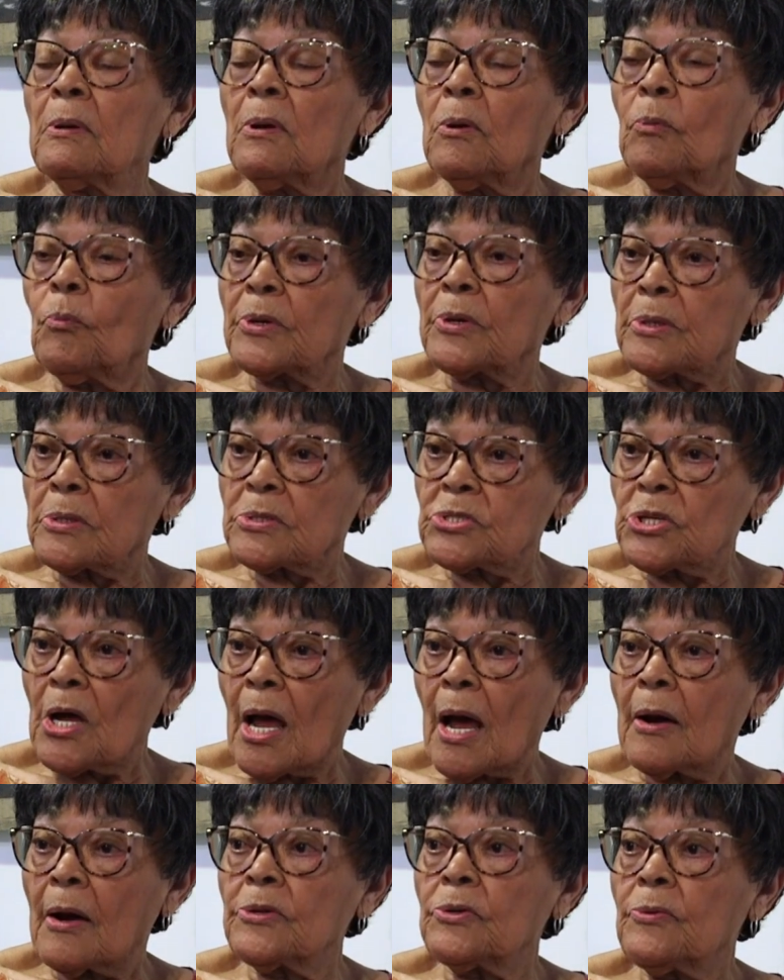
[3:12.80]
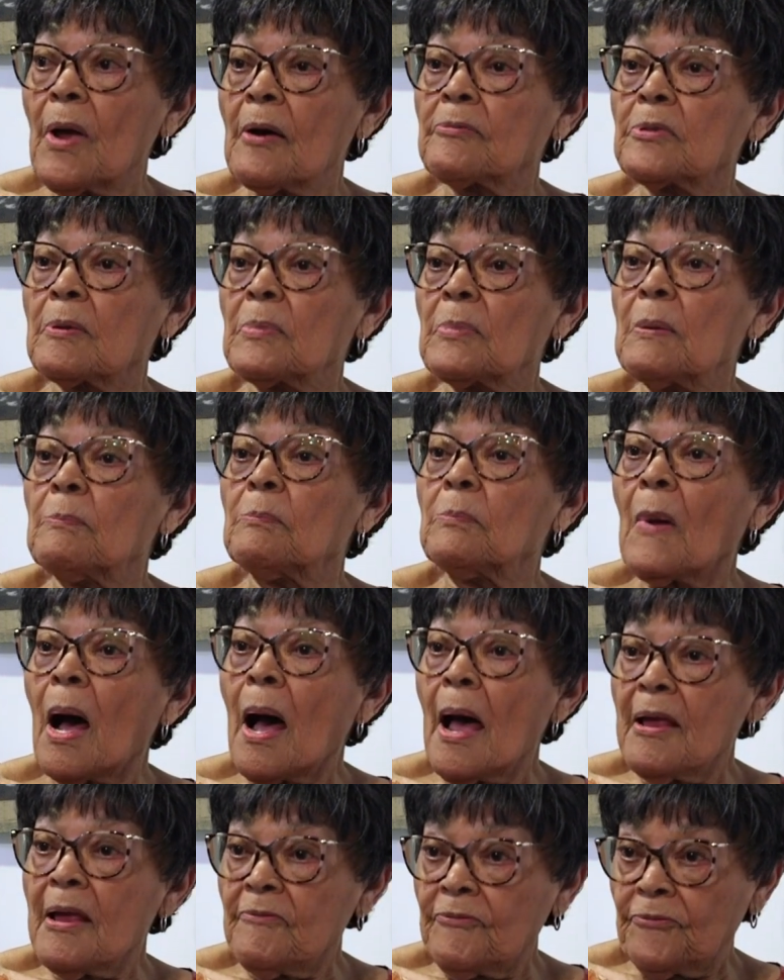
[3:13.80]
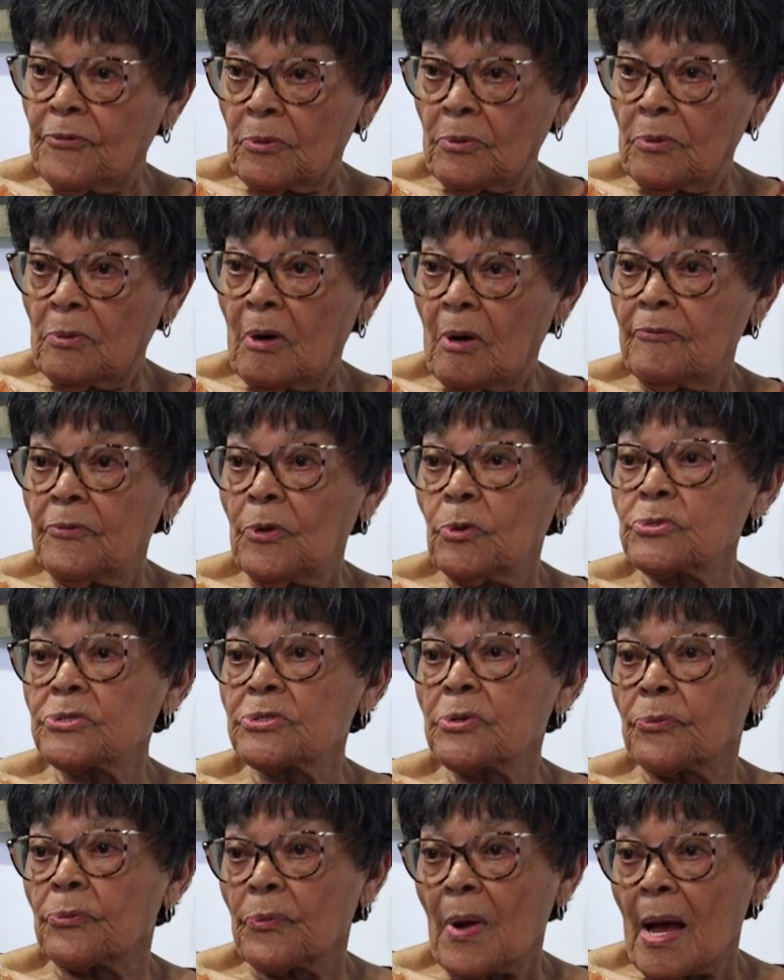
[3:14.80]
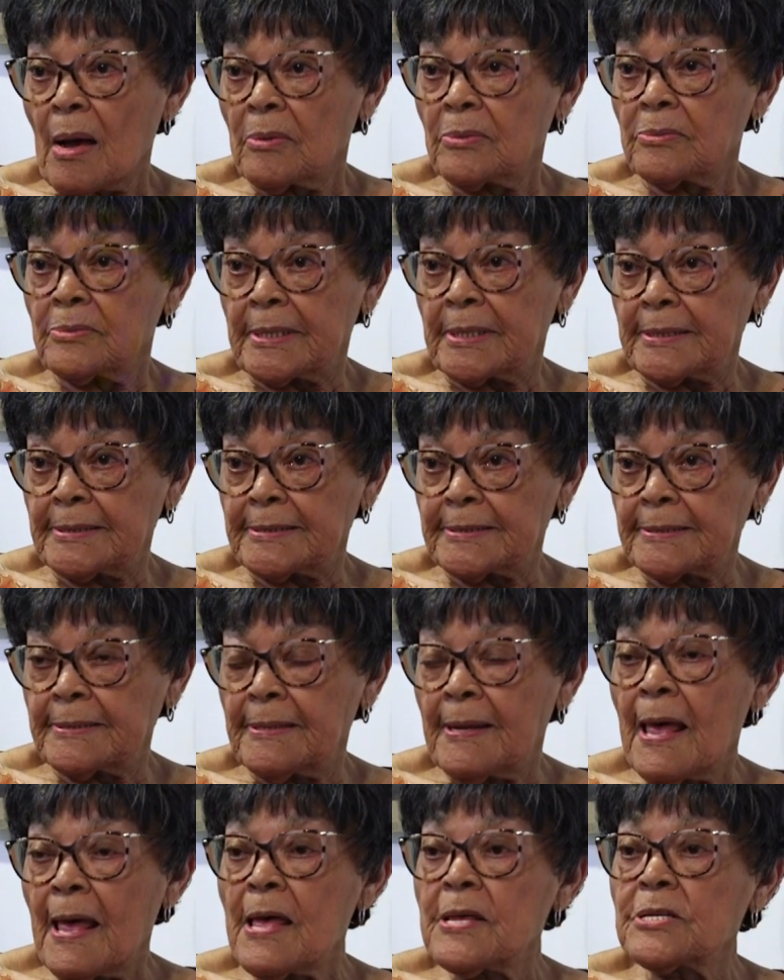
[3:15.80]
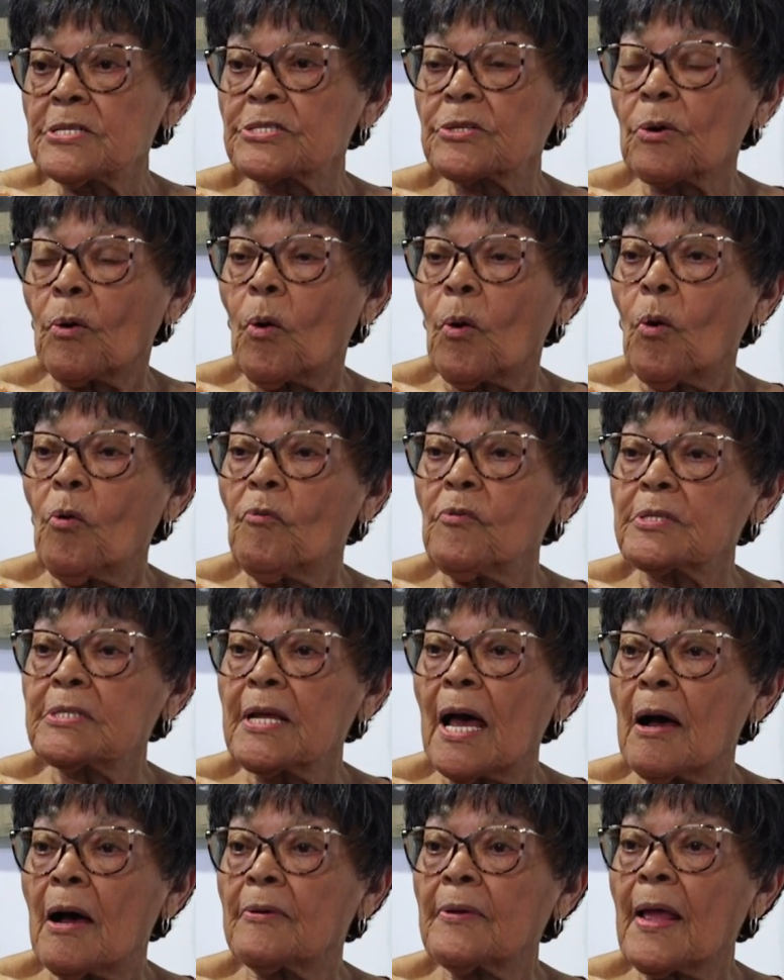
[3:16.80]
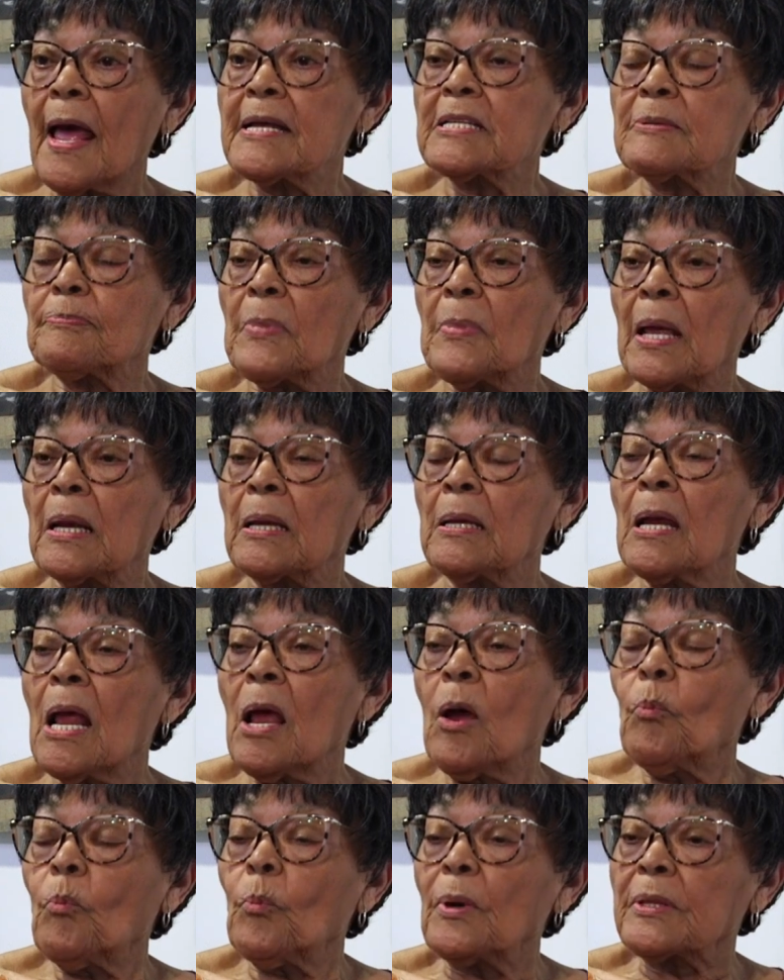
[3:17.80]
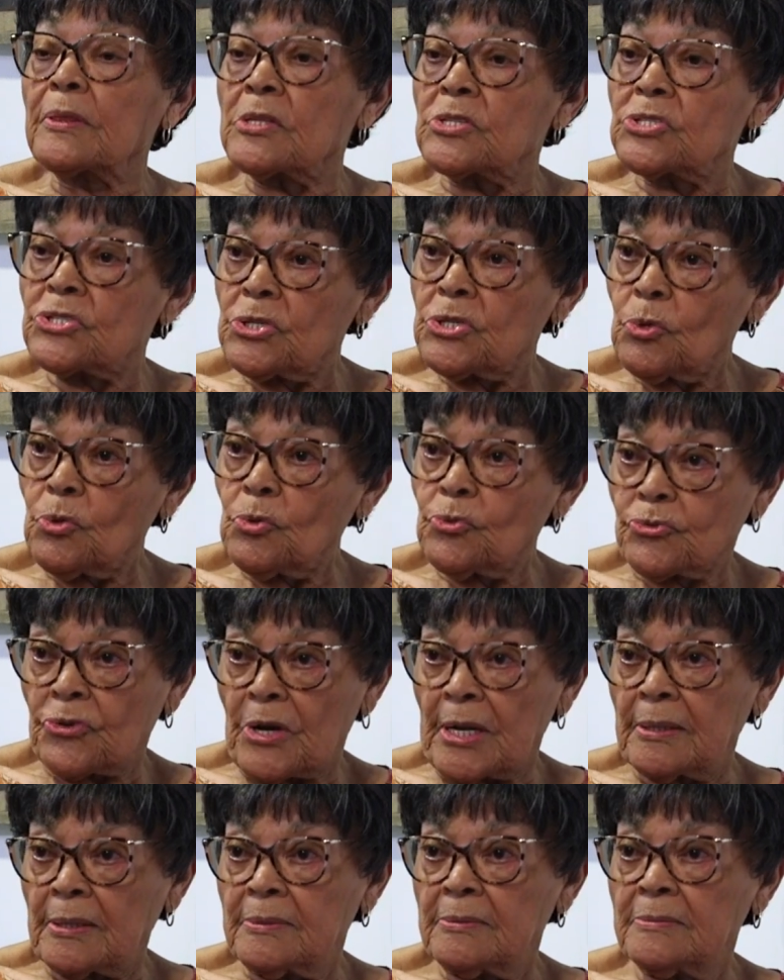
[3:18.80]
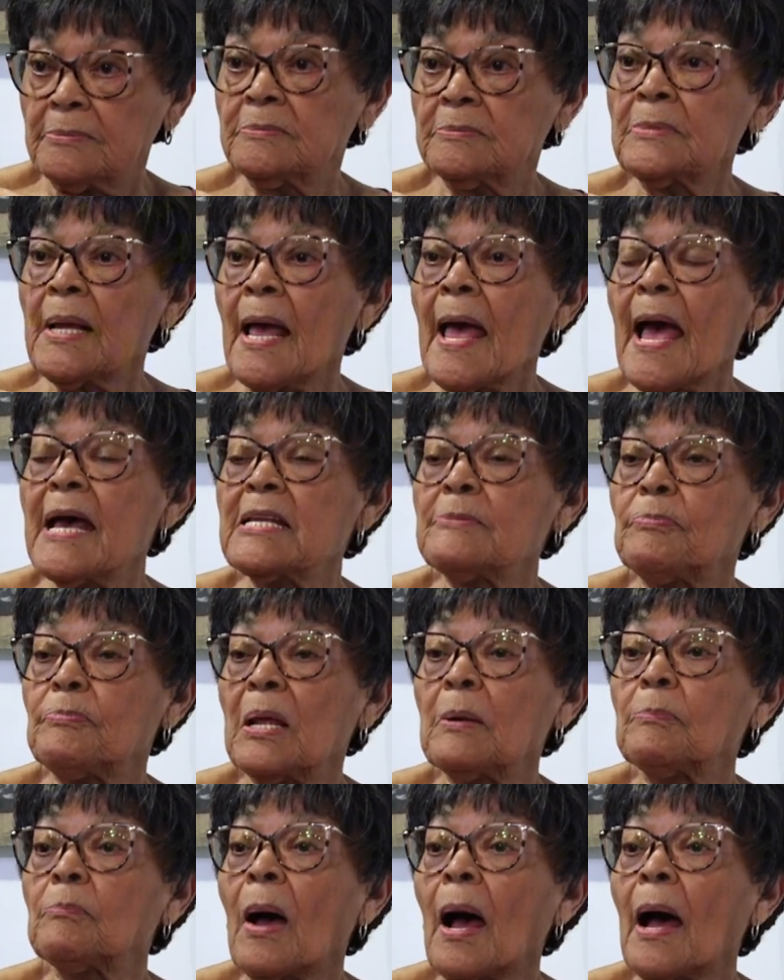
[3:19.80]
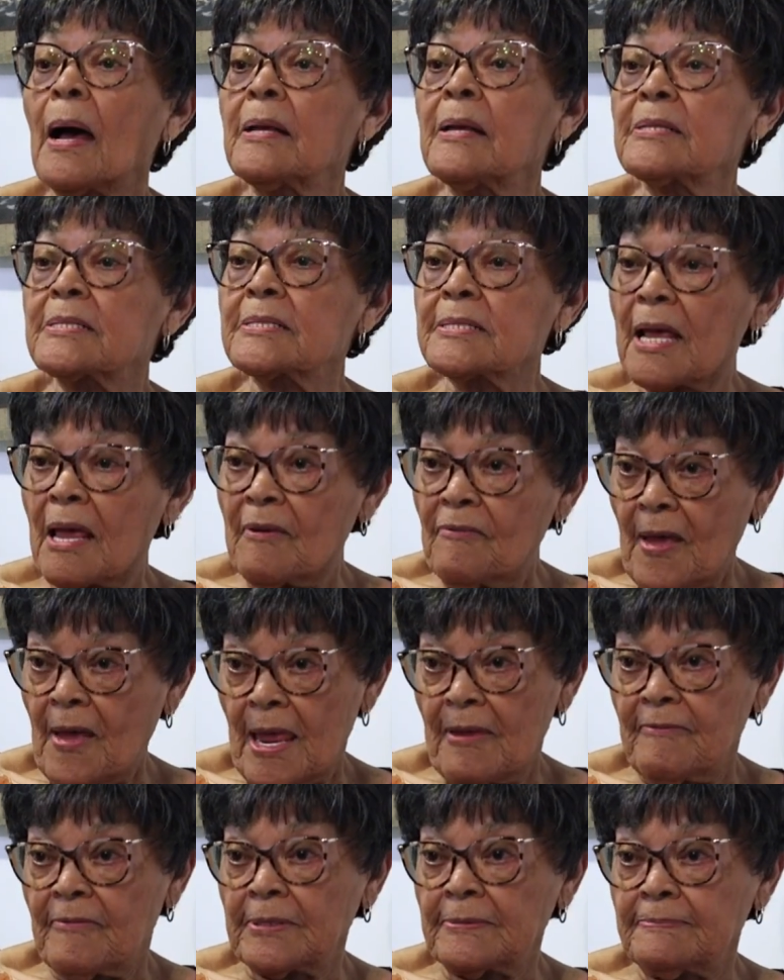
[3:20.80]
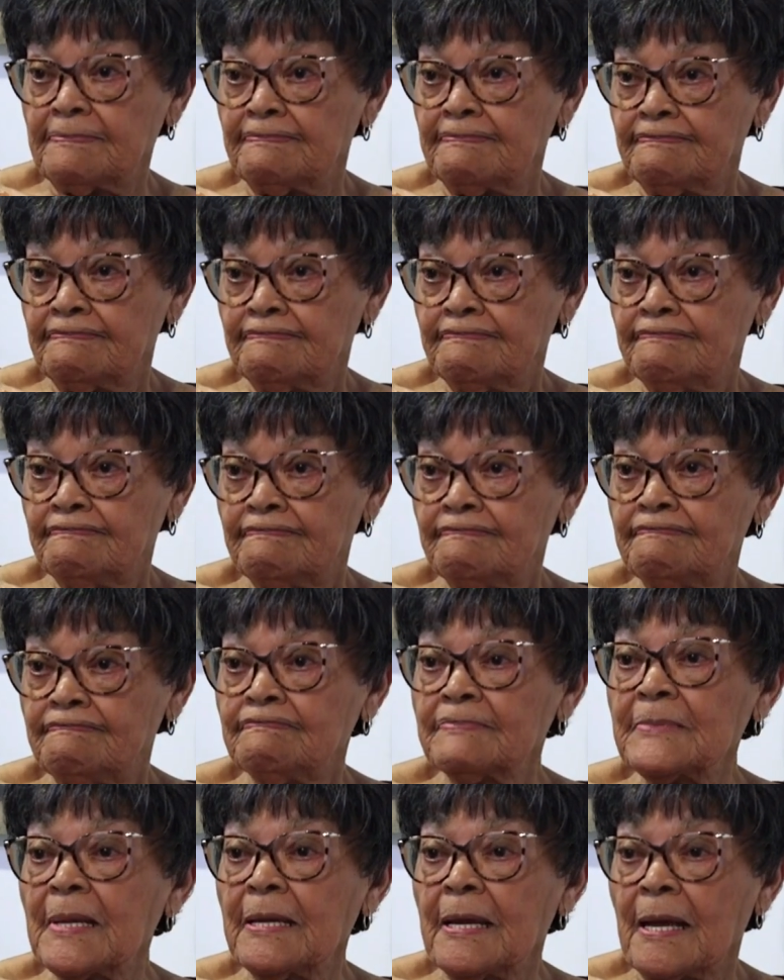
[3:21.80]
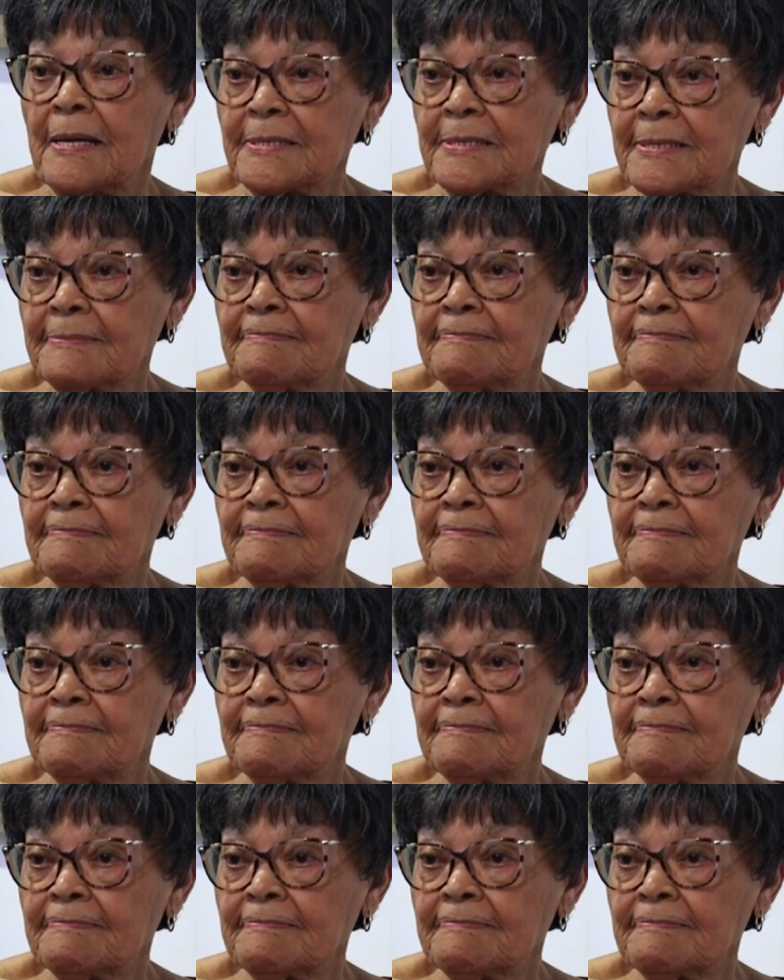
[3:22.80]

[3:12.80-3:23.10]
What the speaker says: with a child, you have to be mindful of your surroundings. So Overtown has been, with the children, has been my safe haven. Yes.